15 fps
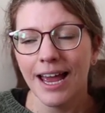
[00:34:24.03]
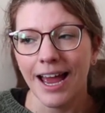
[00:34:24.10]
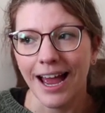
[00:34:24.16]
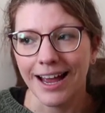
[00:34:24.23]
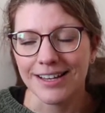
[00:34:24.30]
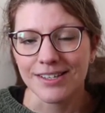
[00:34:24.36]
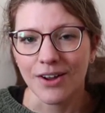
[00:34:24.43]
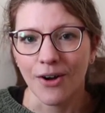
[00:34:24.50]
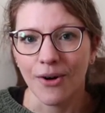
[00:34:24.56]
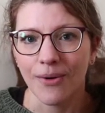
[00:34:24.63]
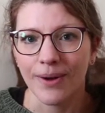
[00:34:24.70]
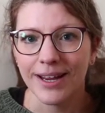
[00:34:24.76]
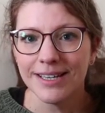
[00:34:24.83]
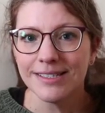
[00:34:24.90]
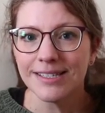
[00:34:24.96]
As
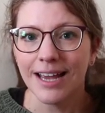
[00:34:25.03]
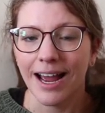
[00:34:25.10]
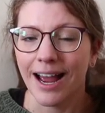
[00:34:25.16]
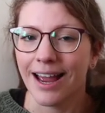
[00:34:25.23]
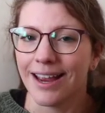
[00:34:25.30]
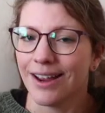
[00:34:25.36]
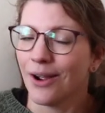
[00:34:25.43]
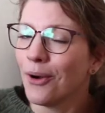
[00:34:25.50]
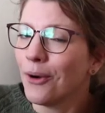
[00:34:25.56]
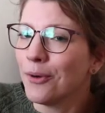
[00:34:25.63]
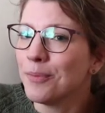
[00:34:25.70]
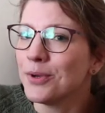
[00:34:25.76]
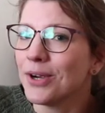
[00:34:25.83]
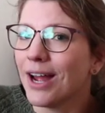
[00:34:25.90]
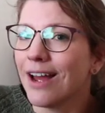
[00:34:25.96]
always, I
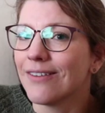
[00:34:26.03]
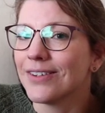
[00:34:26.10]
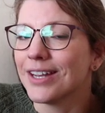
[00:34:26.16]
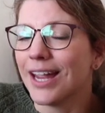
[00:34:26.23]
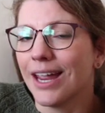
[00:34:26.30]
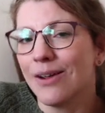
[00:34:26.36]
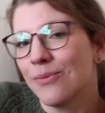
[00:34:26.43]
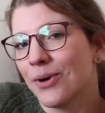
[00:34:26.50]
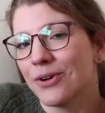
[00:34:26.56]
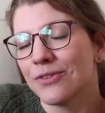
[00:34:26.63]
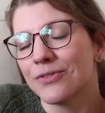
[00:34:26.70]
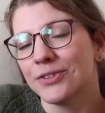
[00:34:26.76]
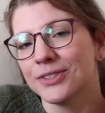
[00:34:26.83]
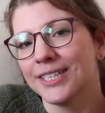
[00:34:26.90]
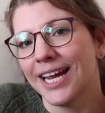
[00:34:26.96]
hope you're having a
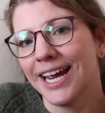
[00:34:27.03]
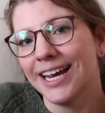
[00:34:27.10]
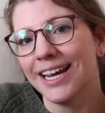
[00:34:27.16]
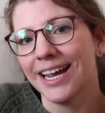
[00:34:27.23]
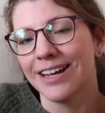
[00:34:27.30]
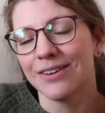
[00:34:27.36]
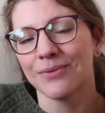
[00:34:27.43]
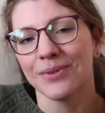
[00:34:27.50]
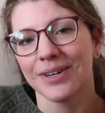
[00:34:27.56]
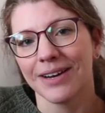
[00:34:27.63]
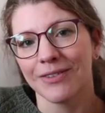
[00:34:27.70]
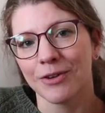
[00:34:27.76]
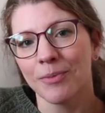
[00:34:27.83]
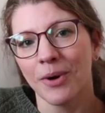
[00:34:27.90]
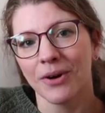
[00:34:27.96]
wonderful day in
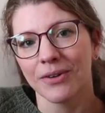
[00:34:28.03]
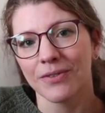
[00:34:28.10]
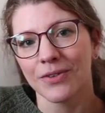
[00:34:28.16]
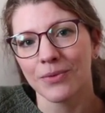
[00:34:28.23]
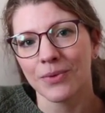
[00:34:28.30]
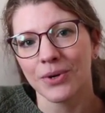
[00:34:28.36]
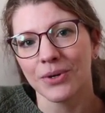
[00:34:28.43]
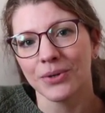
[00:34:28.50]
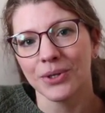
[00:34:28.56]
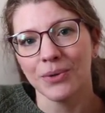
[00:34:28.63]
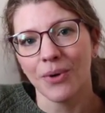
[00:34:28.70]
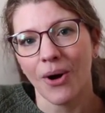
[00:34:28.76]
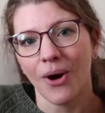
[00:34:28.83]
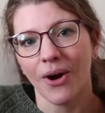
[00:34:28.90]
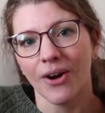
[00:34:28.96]
whatever part of the world you
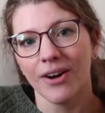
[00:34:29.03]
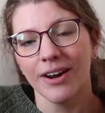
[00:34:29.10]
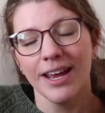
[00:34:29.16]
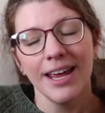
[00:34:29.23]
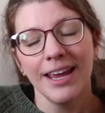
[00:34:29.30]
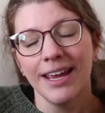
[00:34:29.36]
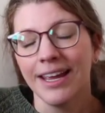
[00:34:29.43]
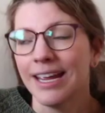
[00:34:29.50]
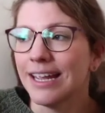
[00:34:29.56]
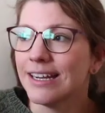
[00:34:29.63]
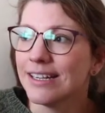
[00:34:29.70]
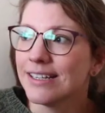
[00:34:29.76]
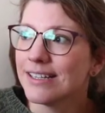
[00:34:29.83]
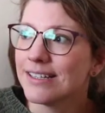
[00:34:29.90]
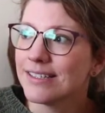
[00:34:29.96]
are. It
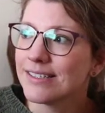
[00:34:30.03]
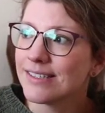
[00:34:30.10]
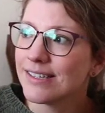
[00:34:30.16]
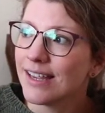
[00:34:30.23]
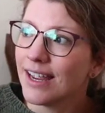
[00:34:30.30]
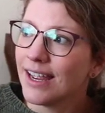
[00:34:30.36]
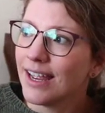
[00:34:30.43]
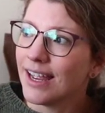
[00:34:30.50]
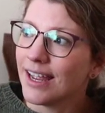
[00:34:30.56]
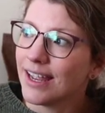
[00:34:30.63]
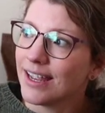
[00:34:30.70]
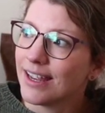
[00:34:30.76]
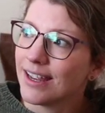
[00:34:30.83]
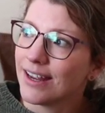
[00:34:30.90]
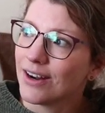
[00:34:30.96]
is
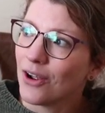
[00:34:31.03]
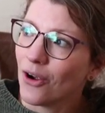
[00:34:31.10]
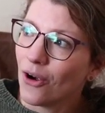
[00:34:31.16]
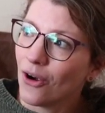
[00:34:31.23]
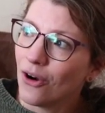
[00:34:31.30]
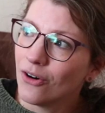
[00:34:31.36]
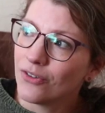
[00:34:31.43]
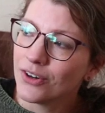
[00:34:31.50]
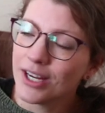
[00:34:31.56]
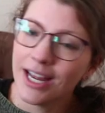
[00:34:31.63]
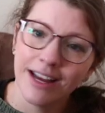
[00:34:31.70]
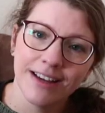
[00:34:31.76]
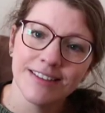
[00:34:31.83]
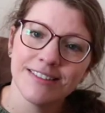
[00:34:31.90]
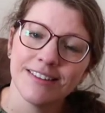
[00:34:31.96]
an
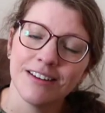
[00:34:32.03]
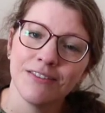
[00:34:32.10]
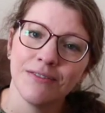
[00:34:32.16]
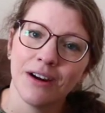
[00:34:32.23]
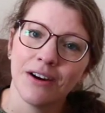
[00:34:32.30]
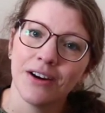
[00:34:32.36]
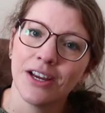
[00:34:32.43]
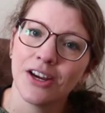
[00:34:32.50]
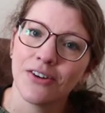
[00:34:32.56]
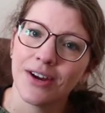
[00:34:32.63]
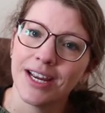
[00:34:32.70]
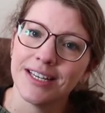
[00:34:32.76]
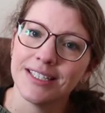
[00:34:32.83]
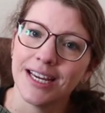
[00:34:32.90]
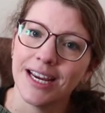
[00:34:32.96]
overcast and very
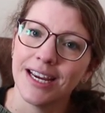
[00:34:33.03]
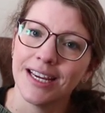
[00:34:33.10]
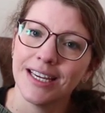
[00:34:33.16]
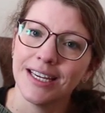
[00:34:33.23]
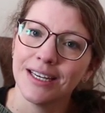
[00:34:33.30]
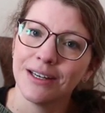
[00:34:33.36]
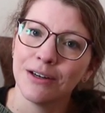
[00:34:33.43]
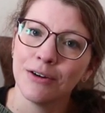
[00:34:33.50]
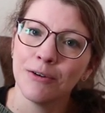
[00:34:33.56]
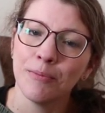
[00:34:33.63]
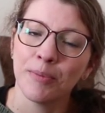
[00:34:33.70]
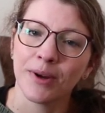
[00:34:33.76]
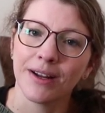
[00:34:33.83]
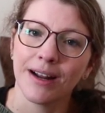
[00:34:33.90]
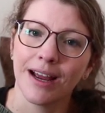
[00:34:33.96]
gray day here,
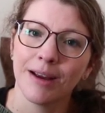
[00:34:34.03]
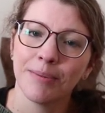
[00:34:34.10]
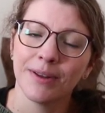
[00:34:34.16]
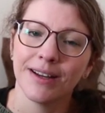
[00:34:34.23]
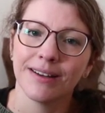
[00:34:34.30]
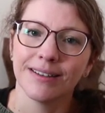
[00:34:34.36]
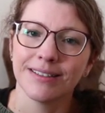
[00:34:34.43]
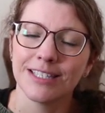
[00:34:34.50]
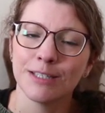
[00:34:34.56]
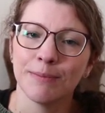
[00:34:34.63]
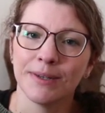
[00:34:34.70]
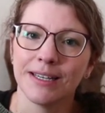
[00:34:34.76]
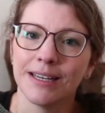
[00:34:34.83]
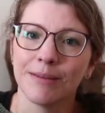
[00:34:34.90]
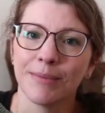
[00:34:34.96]
but I plan on
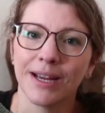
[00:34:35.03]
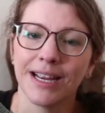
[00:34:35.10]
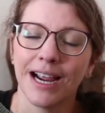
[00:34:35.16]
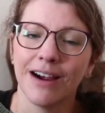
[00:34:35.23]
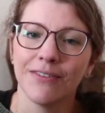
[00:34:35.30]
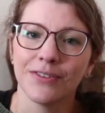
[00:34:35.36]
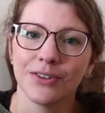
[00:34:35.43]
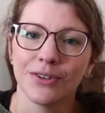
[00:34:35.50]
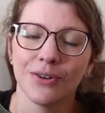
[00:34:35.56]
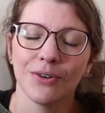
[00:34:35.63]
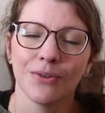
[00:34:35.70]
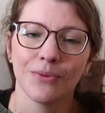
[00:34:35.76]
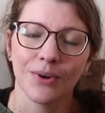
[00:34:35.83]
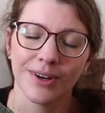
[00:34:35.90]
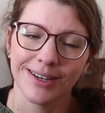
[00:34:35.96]
spending my
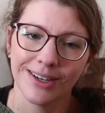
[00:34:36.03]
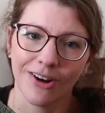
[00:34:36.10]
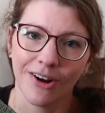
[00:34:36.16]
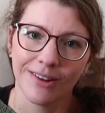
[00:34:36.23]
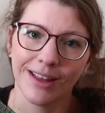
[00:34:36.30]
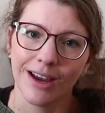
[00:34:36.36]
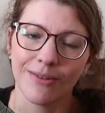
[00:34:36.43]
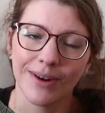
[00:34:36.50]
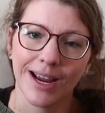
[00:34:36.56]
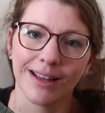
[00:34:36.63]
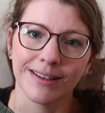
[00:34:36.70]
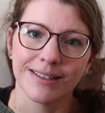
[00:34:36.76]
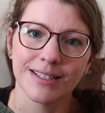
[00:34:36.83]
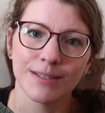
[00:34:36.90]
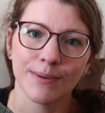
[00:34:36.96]
afternoon working on that
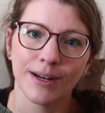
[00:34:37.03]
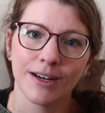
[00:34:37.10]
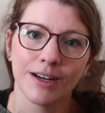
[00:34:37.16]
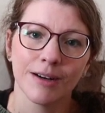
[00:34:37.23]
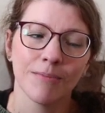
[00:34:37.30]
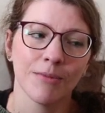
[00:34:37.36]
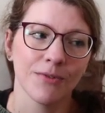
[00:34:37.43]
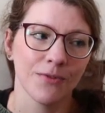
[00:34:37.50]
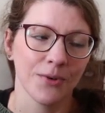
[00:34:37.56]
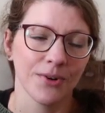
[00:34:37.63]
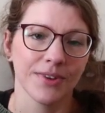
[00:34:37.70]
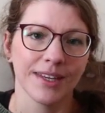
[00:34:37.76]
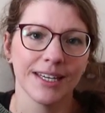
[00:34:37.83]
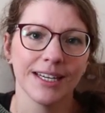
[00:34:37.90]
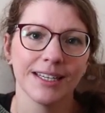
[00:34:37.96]
raglan sweater before
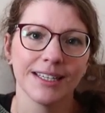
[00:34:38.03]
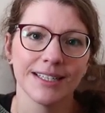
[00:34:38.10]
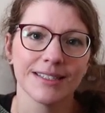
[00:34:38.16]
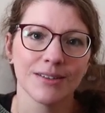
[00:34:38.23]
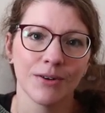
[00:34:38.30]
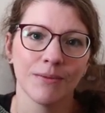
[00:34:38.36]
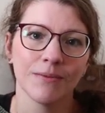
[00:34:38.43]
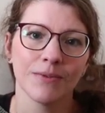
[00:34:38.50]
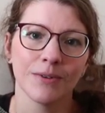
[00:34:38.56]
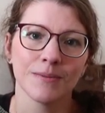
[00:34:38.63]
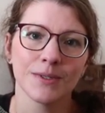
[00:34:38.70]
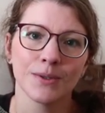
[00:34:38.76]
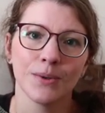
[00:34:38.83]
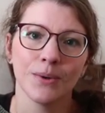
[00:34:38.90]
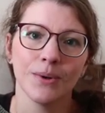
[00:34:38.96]
the kid gets home from
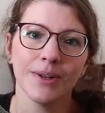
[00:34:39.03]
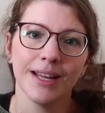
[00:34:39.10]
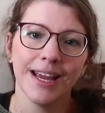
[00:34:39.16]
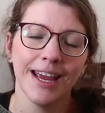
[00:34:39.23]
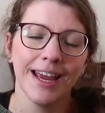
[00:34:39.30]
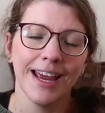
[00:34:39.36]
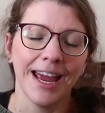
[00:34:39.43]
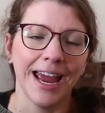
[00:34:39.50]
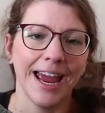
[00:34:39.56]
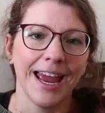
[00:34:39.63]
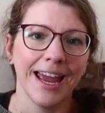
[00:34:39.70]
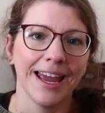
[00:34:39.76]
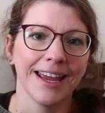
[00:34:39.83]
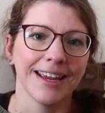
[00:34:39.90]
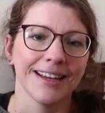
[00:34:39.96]
school
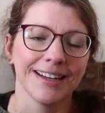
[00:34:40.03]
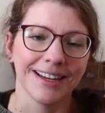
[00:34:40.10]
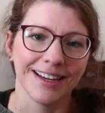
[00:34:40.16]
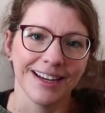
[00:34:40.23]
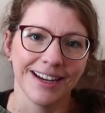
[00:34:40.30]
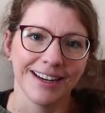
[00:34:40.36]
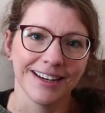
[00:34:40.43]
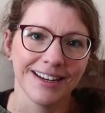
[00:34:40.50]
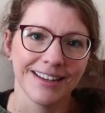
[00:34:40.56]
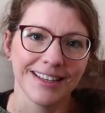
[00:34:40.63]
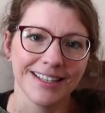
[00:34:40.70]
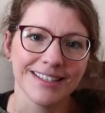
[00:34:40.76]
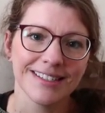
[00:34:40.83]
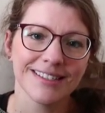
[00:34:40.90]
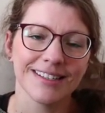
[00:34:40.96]
and getting
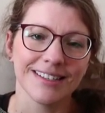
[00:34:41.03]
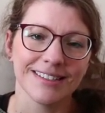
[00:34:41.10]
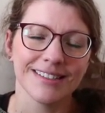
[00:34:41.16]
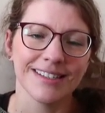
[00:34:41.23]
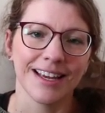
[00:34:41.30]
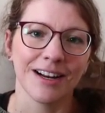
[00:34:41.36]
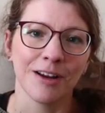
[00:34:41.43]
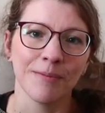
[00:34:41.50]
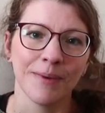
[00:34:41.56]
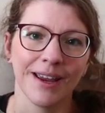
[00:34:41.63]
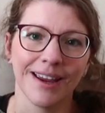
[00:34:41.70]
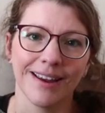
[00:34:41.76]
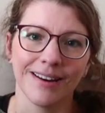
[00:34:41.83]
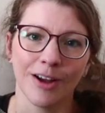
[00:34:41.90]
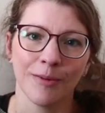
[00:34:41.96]
this set up
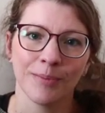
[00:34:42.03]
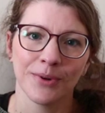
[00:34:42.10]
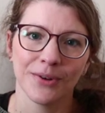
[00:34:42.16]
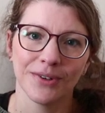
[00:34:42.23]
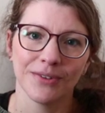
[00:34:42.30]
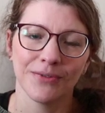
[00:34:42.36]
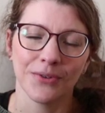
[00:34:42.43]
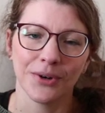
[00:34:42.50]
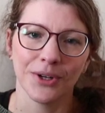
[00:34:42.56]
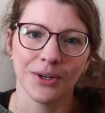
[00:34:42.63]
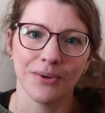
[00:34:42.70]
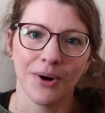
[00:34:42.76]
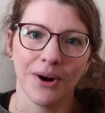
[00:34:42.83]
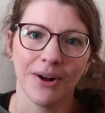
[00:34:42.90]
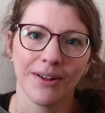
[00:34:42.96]
and uploaded for you
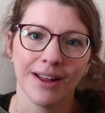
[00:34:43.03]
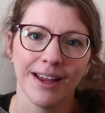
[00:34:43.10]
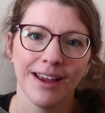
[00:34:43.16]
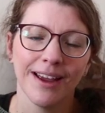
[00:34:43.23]
all.